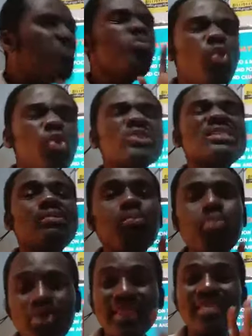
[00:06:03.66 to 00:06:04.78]
most
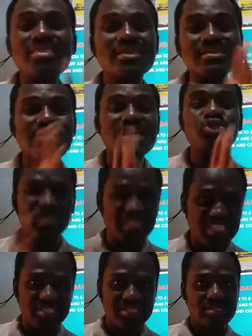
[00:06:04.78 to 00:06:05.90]
important things that you
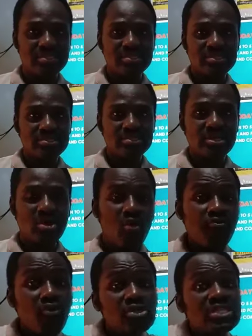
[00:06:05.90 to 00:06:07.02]
need
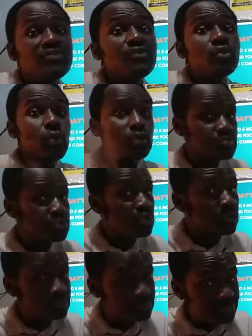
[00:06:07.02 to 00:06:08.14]
of course, it even goes
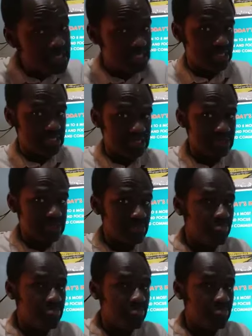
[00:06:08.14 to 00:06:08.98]
beyond business.